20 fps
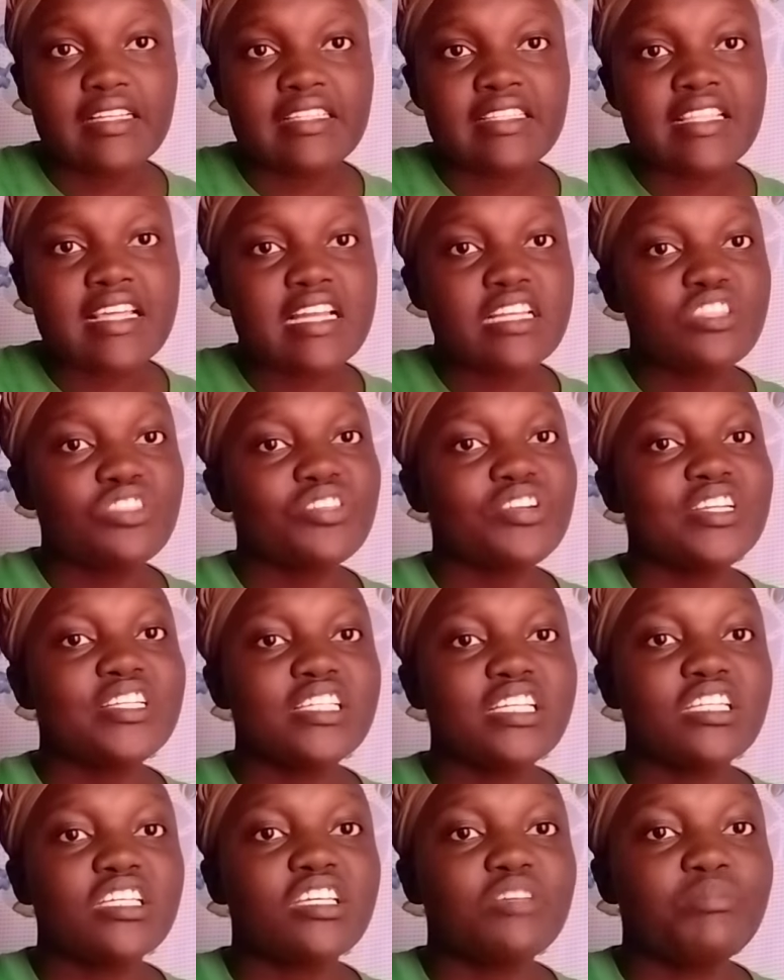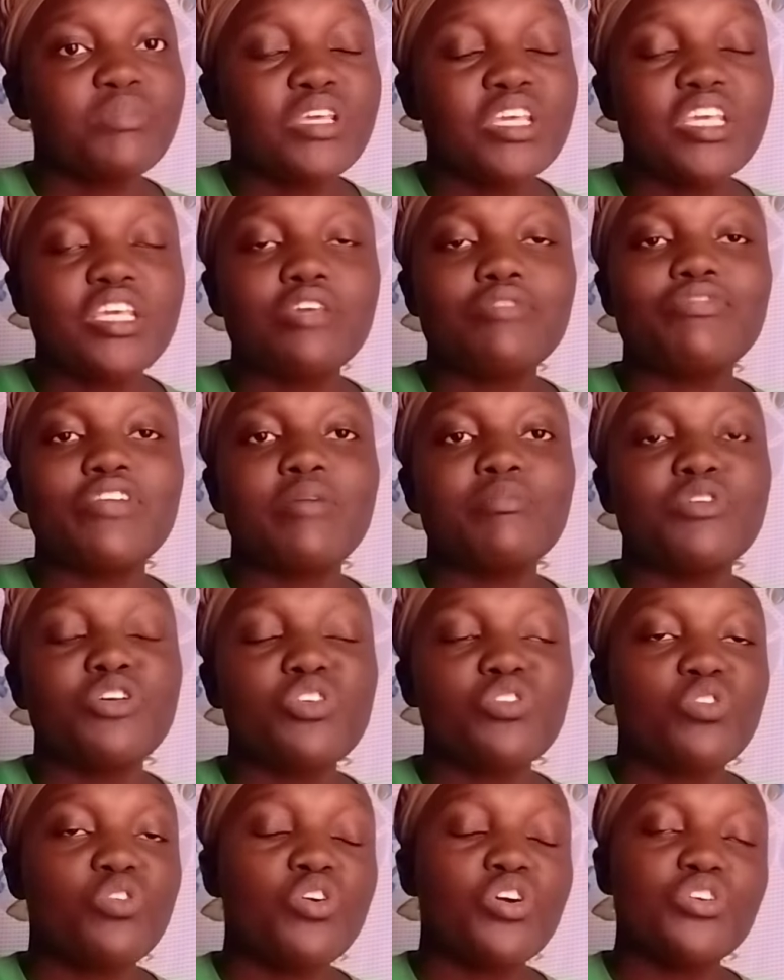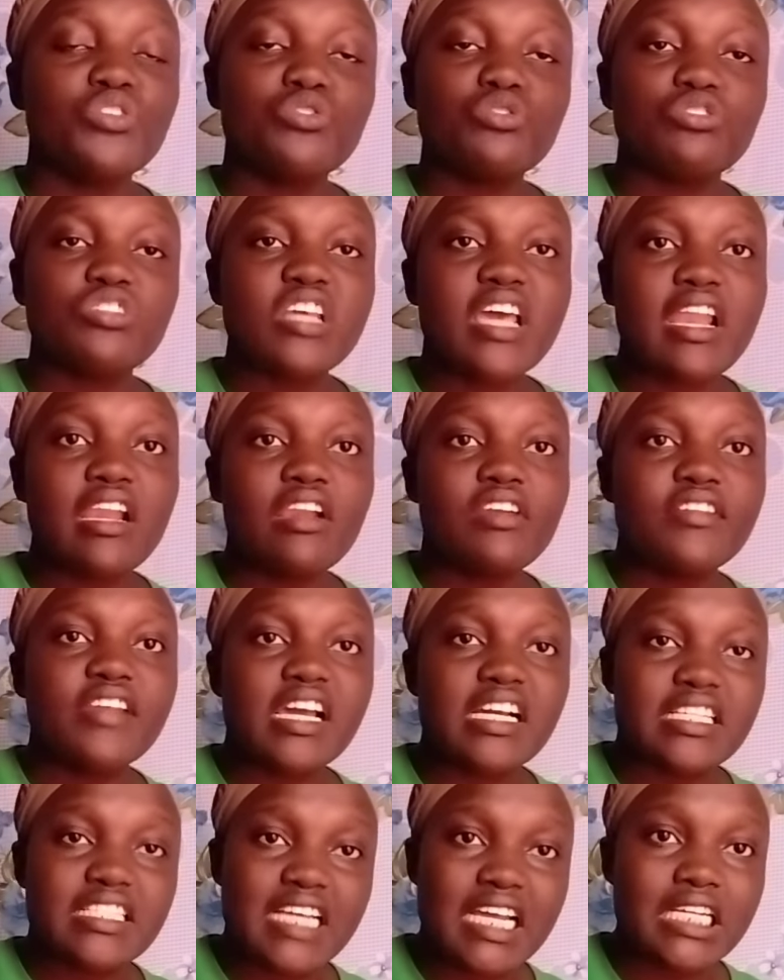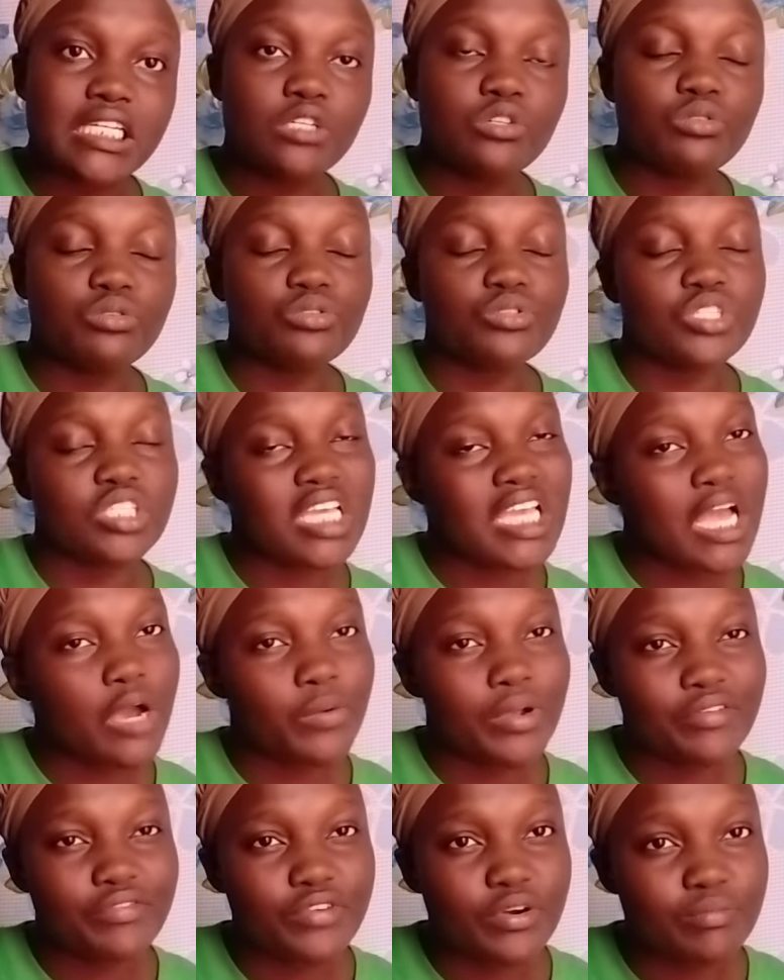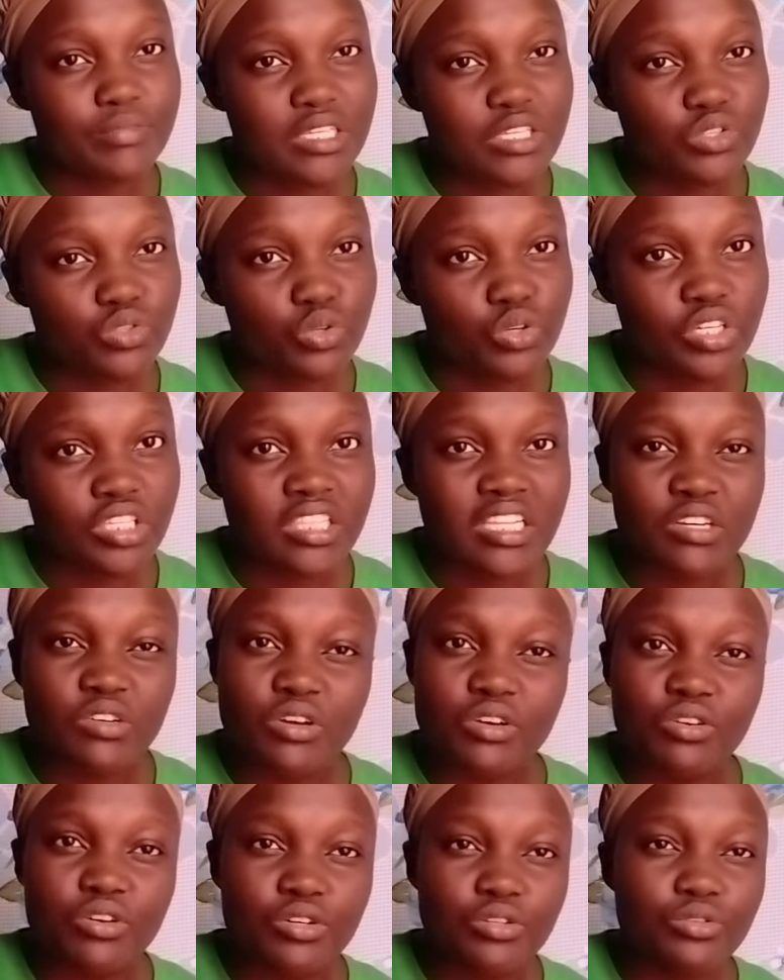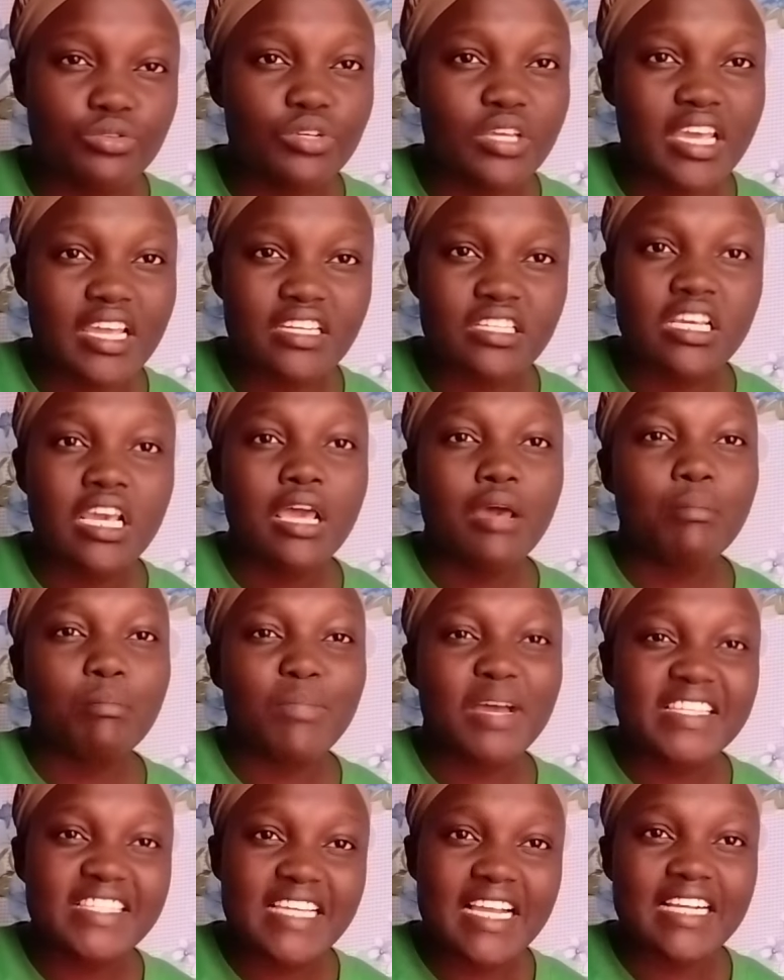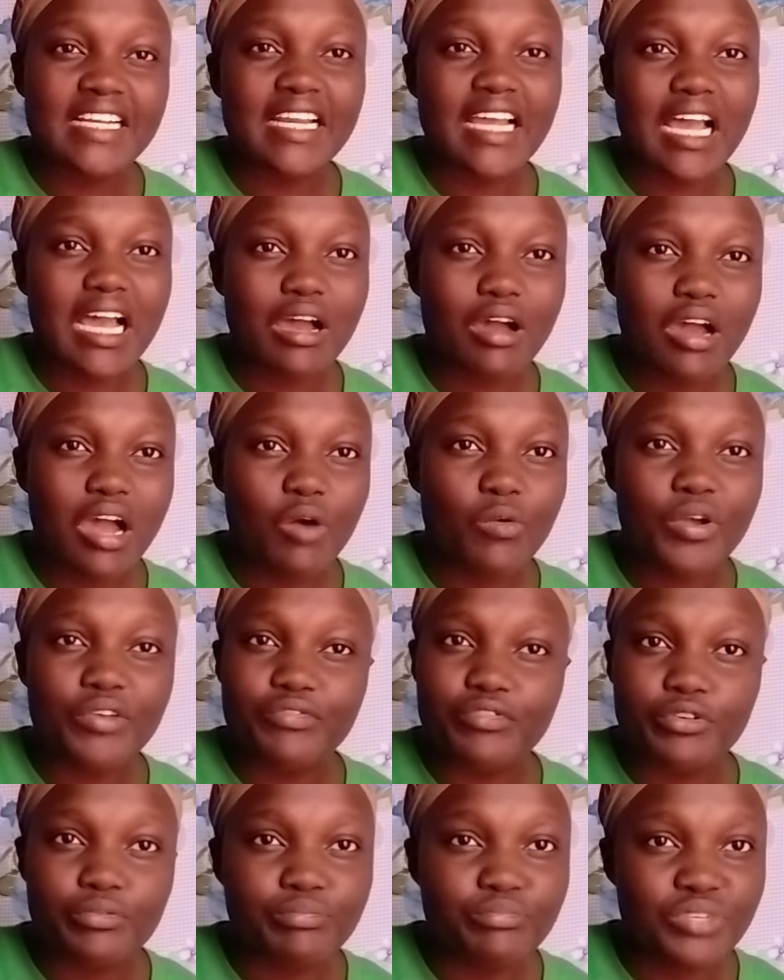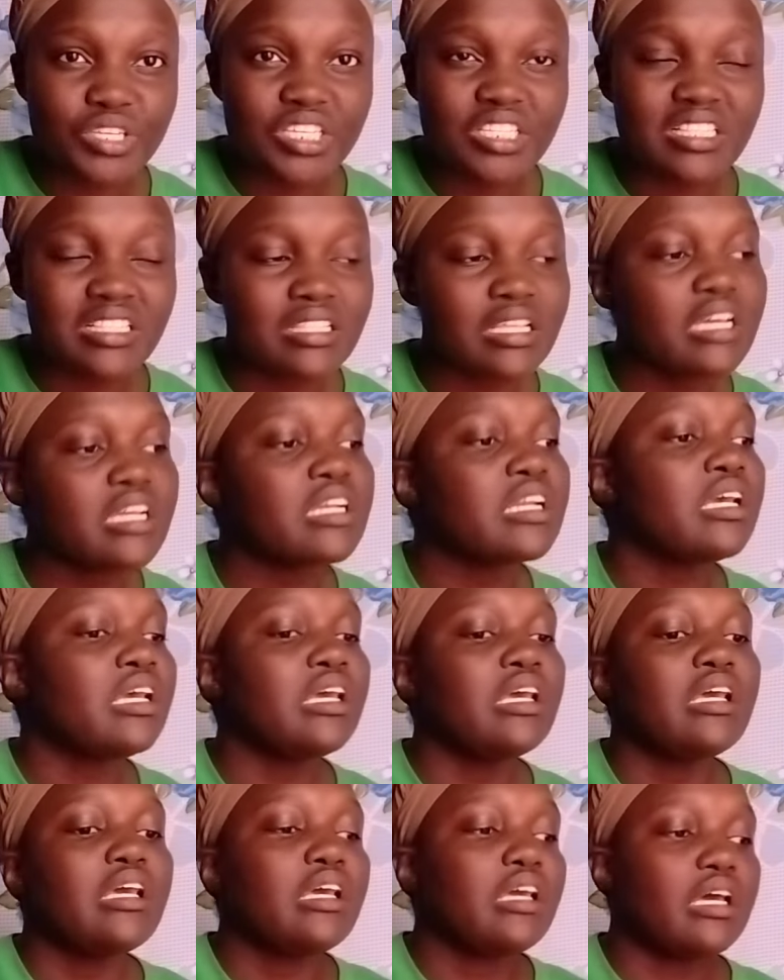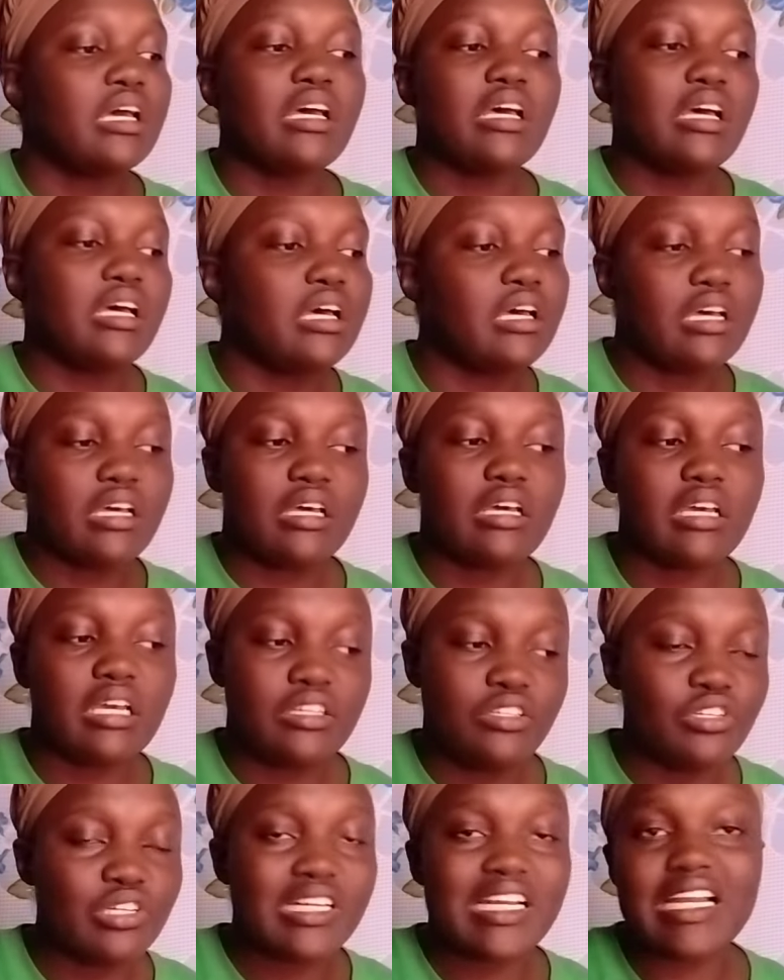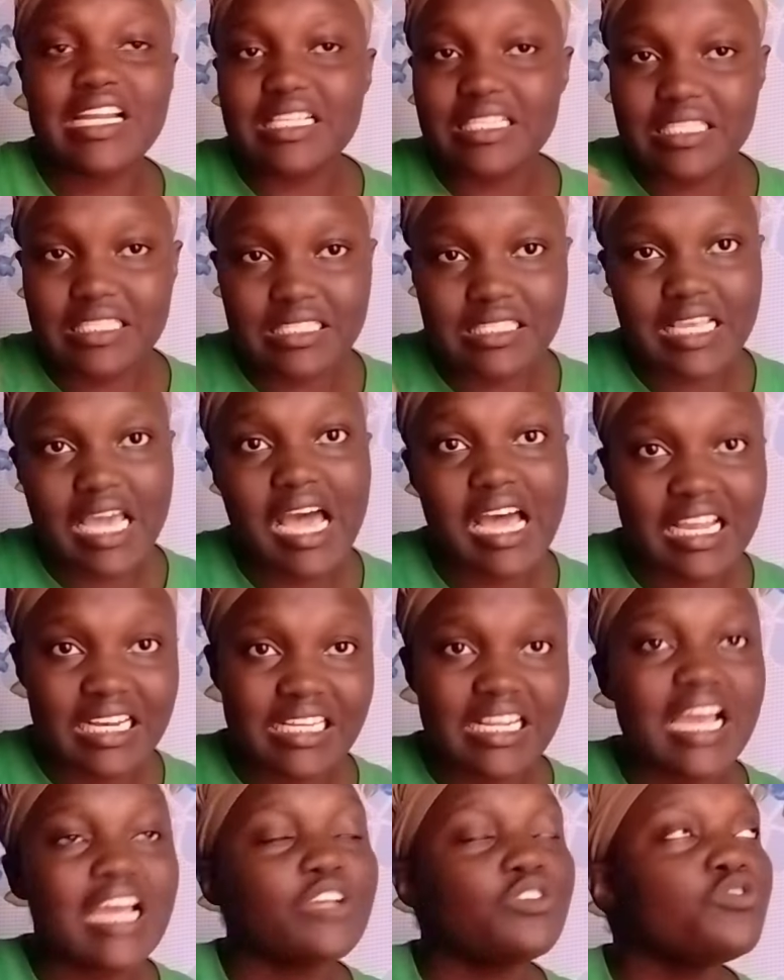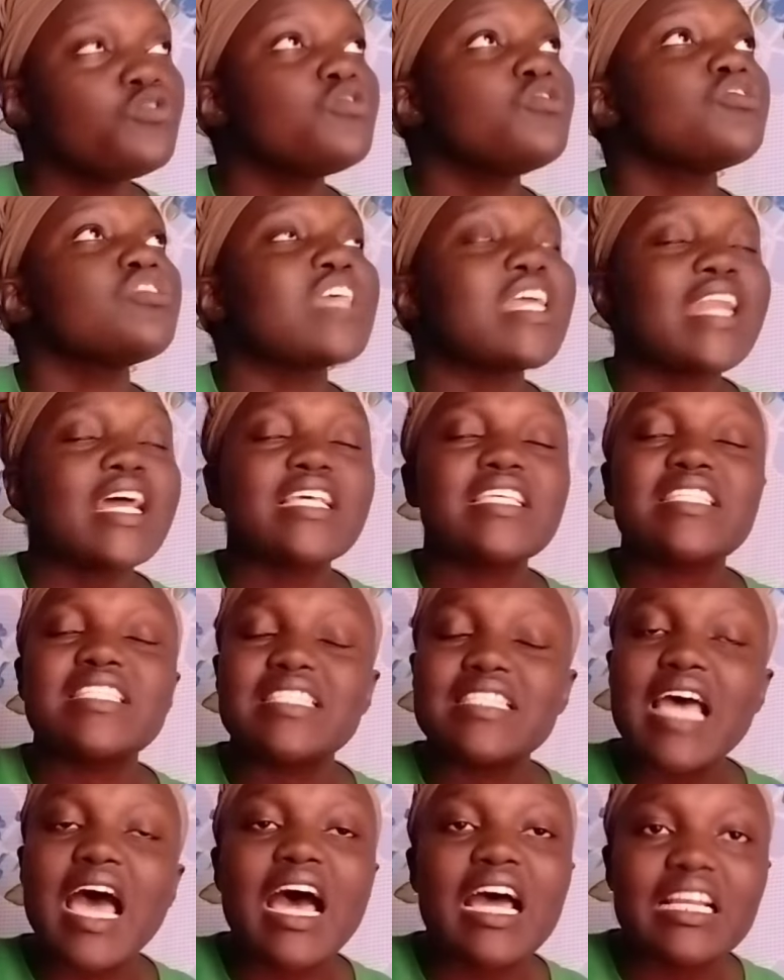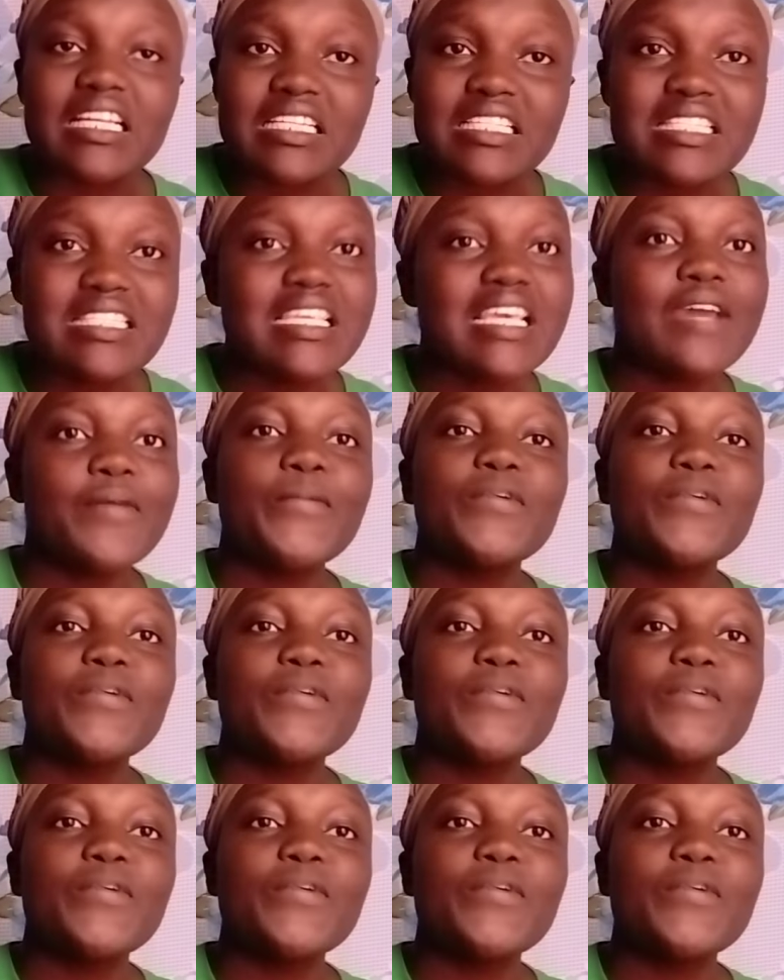then threatening me, if I'm not going to tell daktari to stay away from this story, then you're going to get my child away from me. Then I don't understand. I do not understand. See